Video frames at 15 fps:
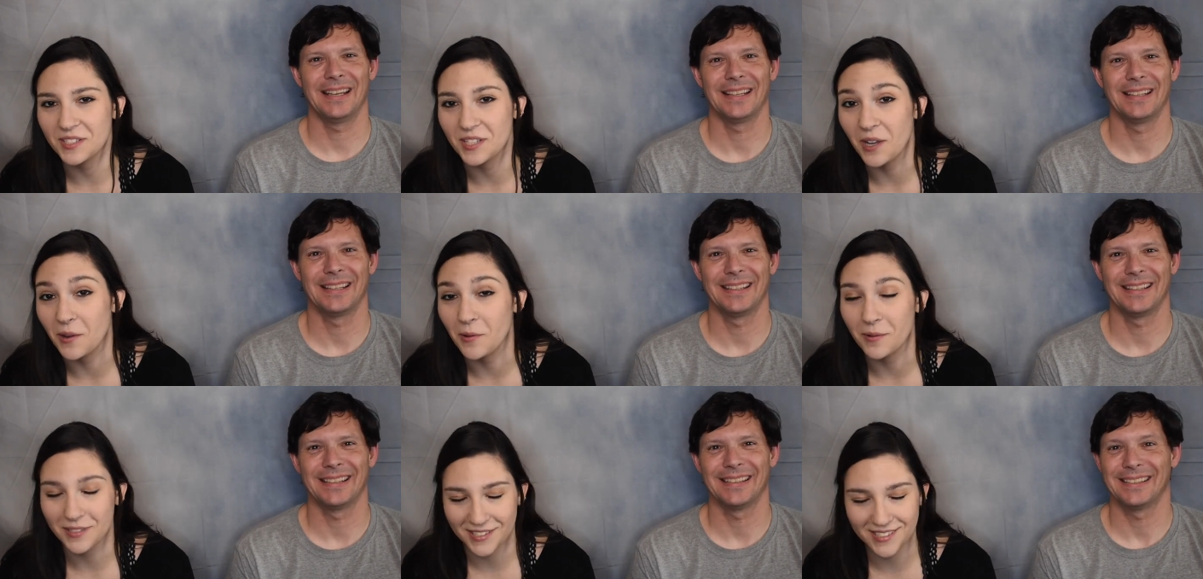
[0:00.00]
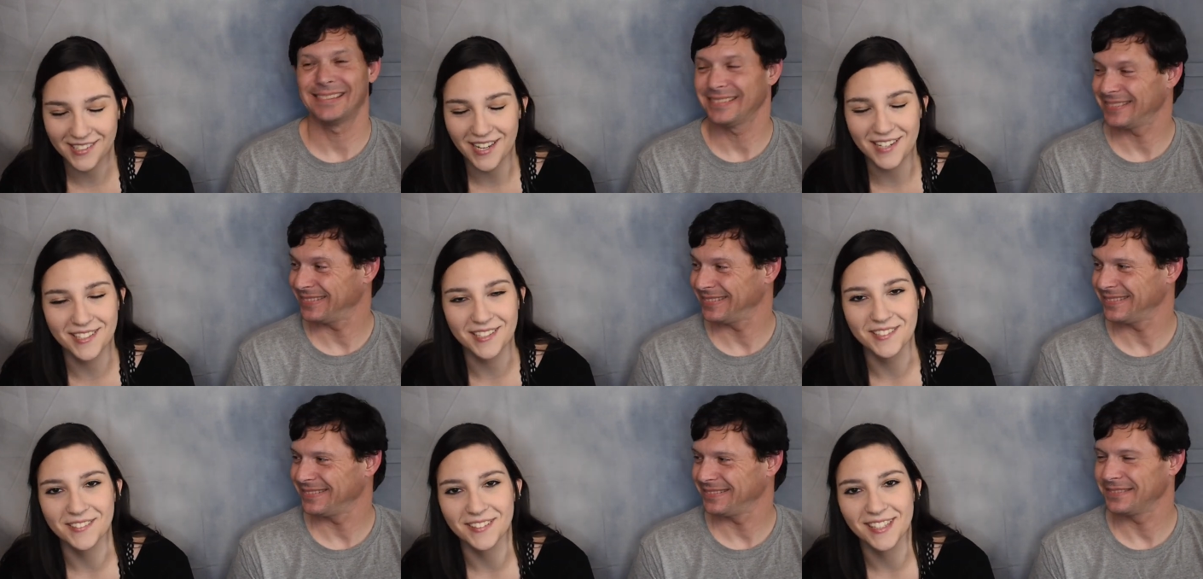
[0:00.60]
Speaker 1: So stay
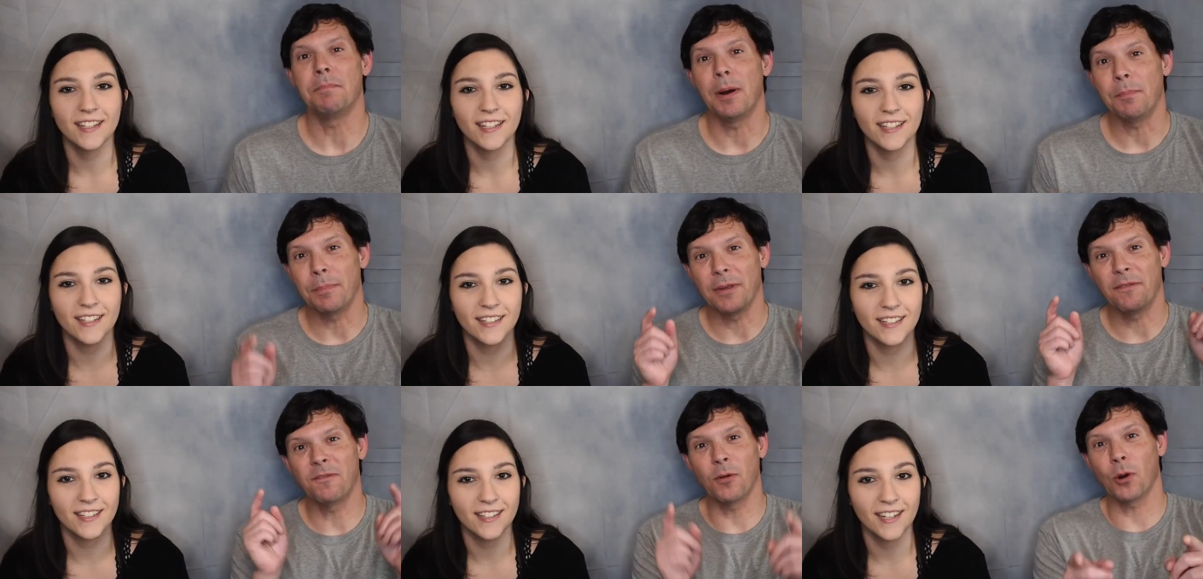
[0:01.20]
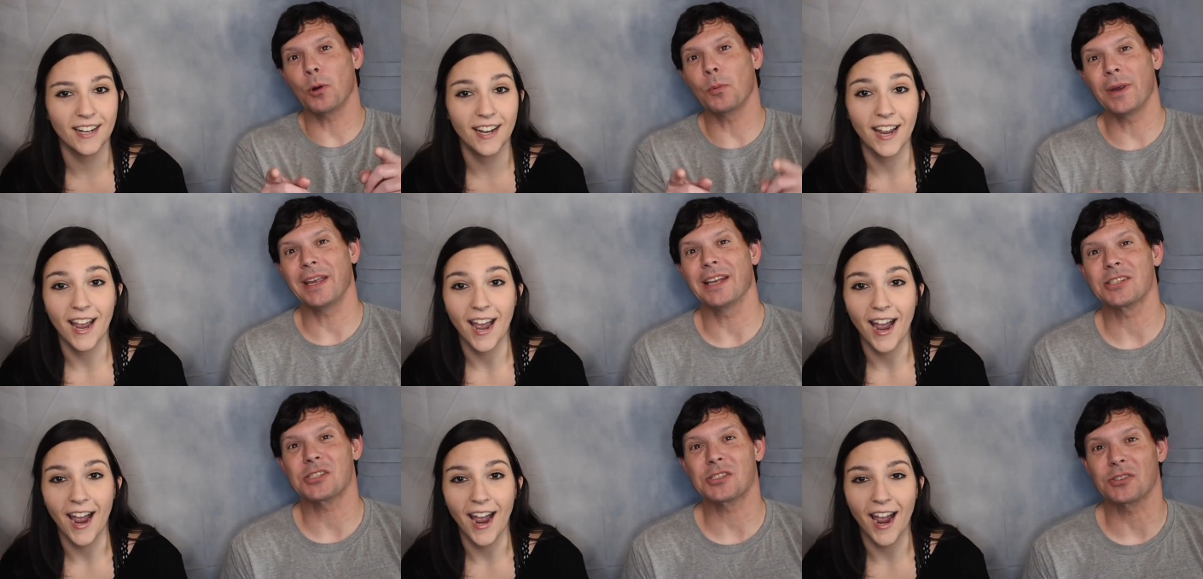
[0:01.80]
tuned.
Speaker 2: But before we
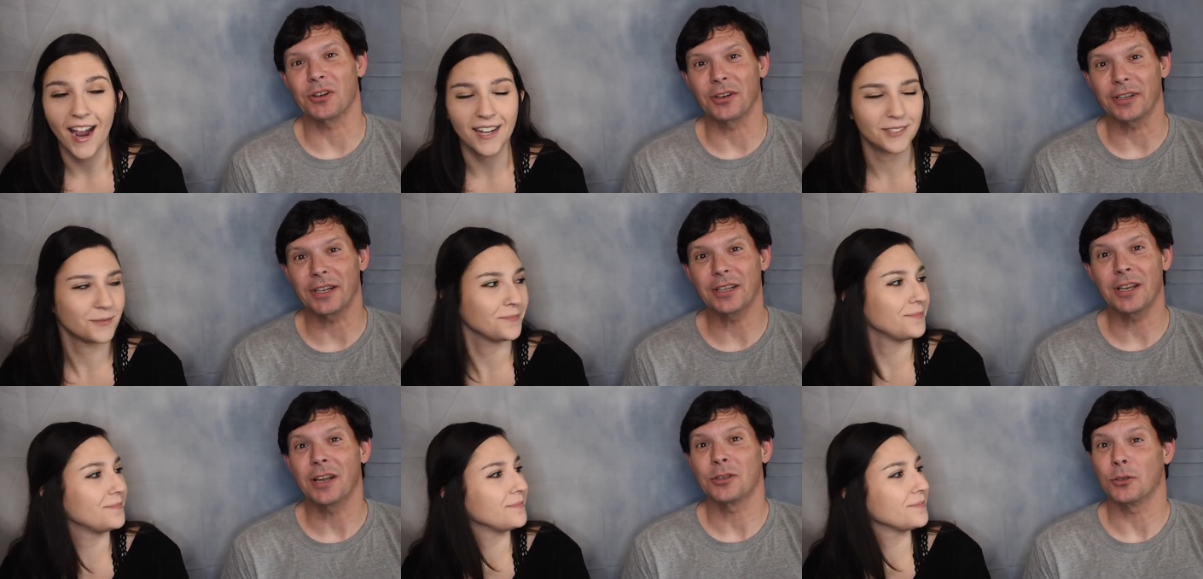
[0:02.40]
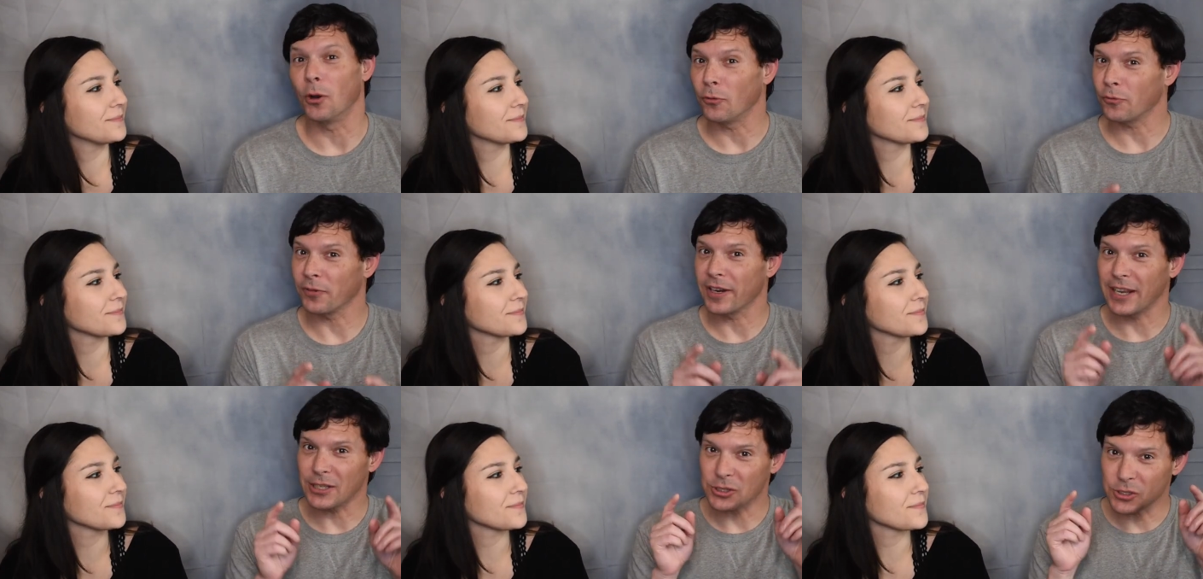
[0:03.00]
get started, don't
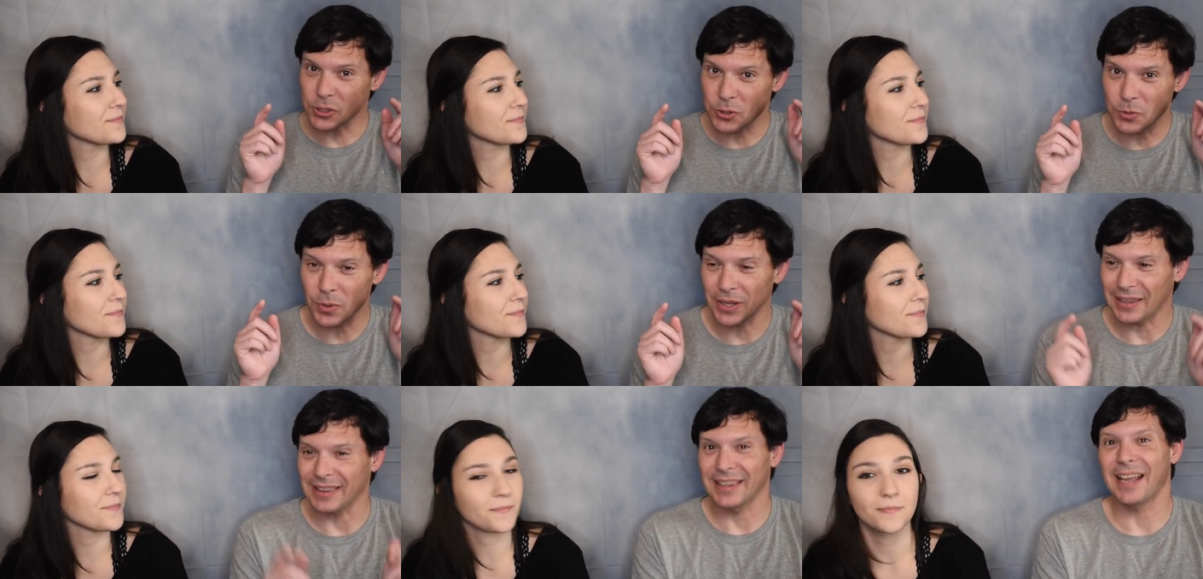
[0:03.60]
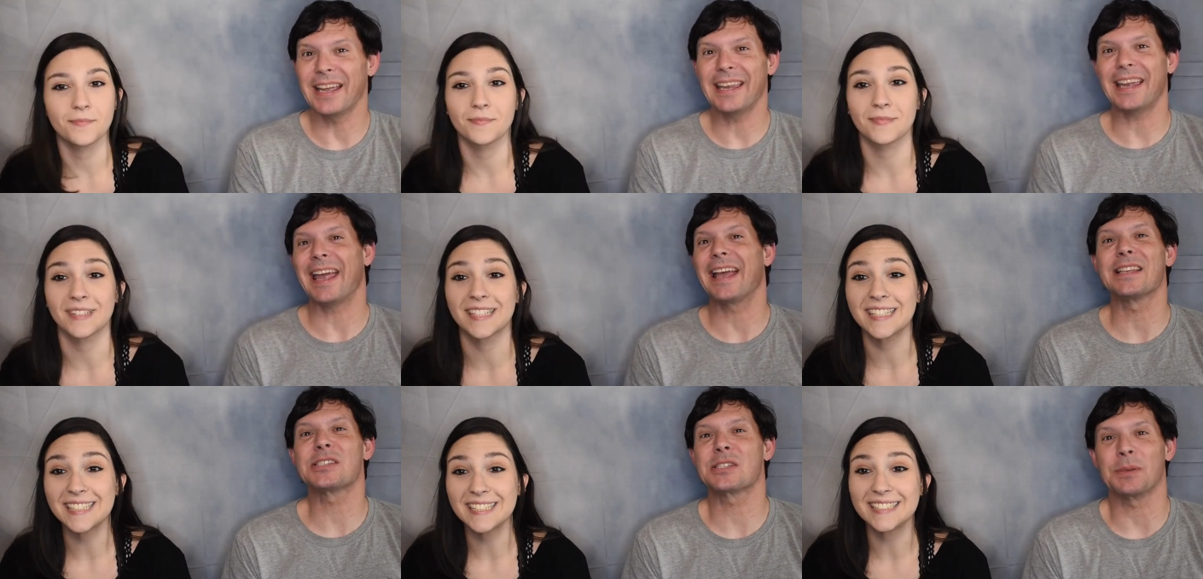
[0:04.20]
forget to
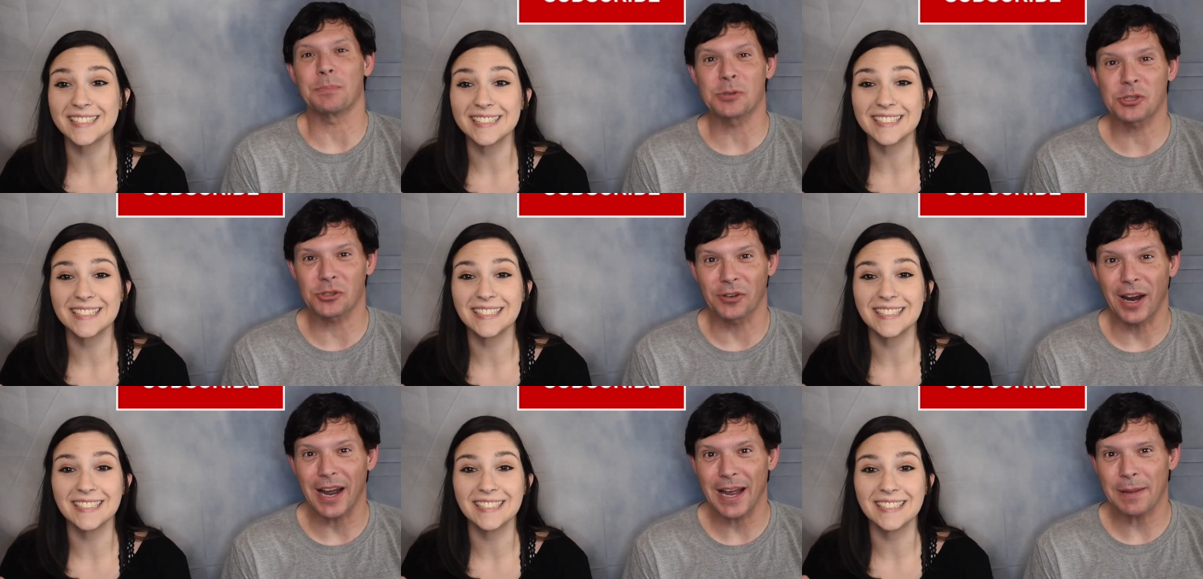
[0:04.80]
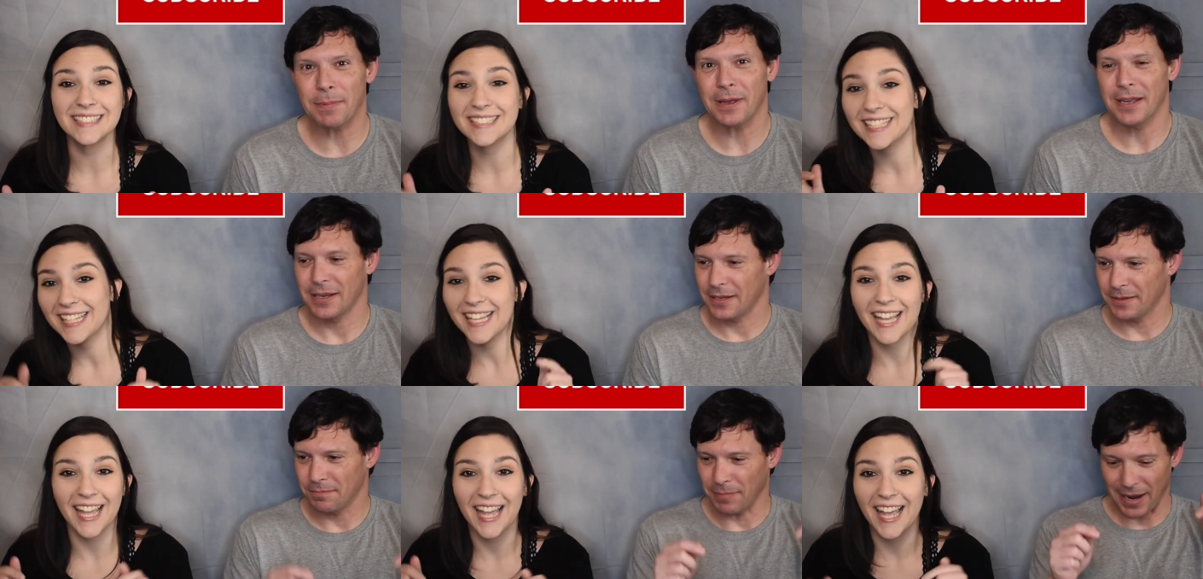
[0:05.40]
like and subscribe
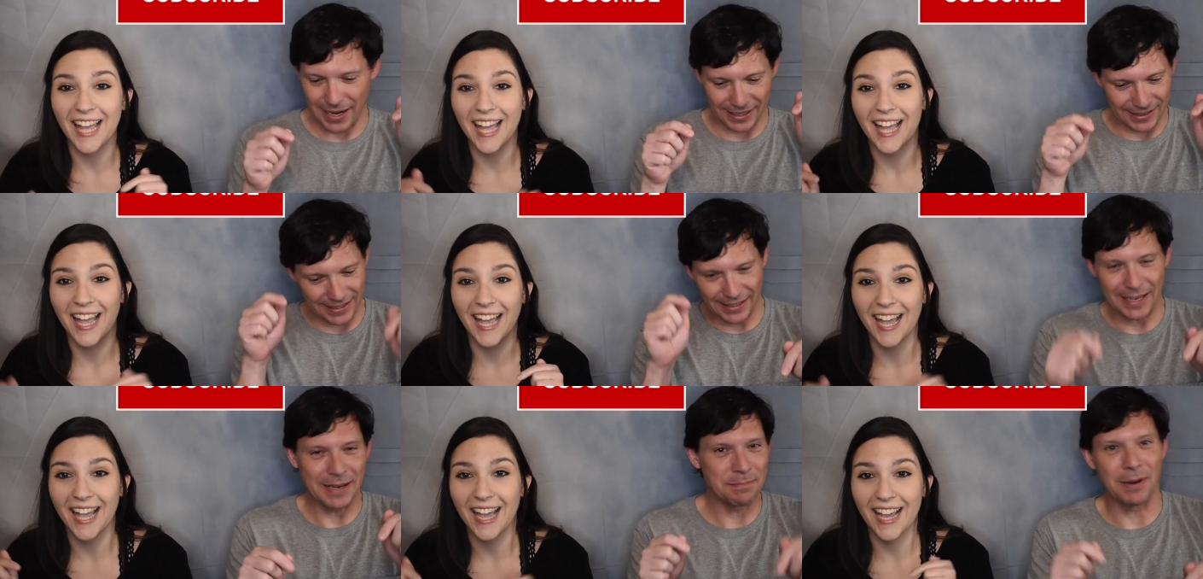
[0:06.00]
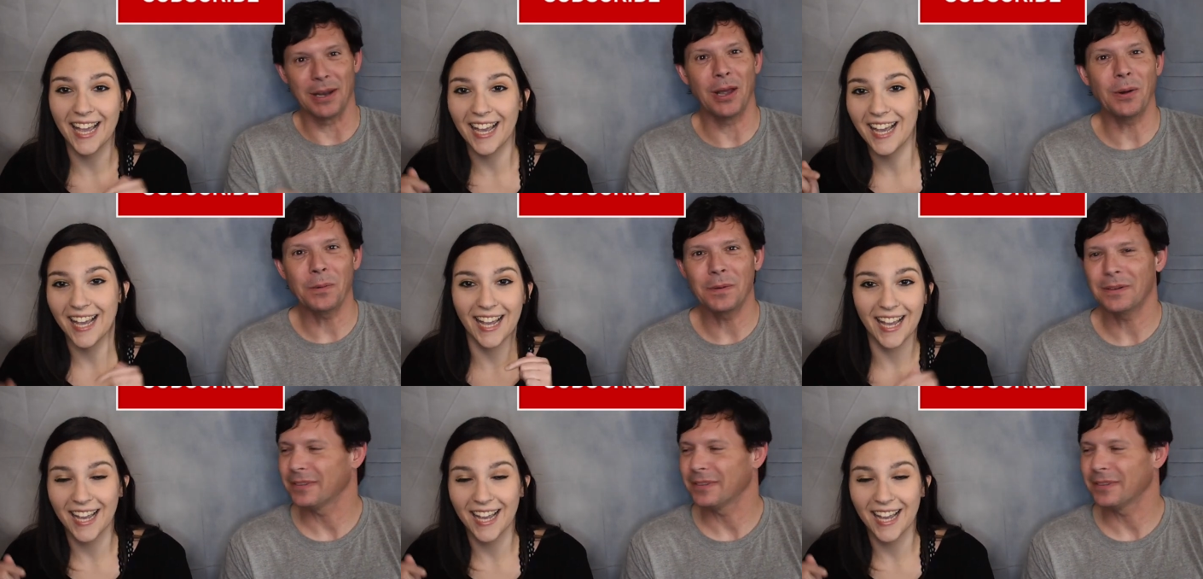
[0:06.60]
by clicking below.